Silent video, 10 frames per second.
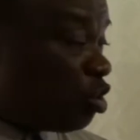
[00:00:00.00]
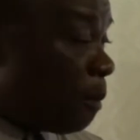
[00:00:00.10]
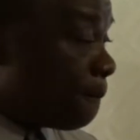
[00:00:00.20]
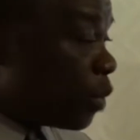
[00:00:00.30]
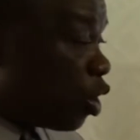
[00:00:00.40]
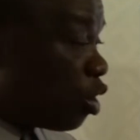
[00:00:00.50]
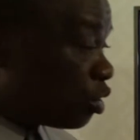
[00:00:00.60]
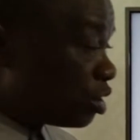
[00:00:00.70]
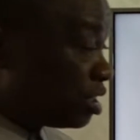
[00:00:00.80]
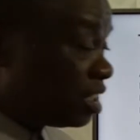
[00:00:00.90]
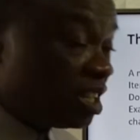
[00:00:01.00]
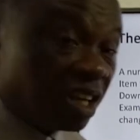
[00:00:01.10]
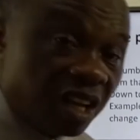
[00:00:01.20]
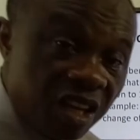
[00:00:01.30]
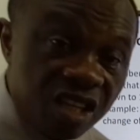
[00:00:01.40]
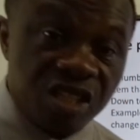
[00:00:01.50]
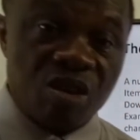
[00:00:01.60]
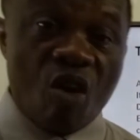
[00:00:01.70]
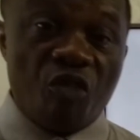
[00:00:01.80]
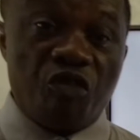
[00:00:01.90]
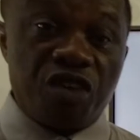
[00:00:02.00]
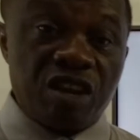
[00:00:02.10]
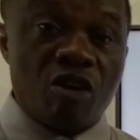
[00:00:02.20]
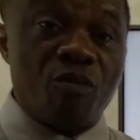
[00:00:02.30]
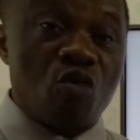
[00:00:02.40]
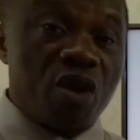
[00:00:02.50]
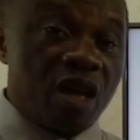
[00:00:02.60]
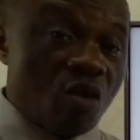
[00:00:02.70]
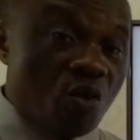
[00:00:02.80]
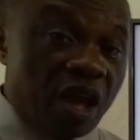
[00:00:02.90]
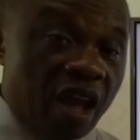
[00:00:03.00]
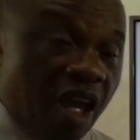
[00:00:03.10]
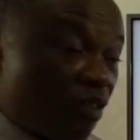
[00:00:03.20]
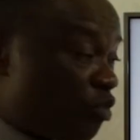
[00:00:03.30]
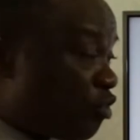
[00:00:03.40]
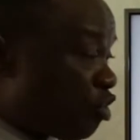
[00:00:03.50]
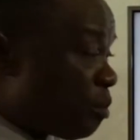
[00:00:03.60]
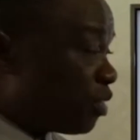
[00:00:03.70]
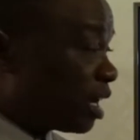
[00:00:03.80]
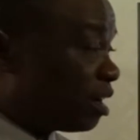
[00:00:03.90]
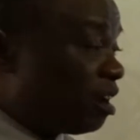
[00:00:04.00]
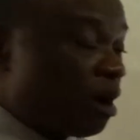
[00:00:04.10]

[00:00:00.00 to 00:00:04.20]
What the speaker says: the more degrees of freedom we have from that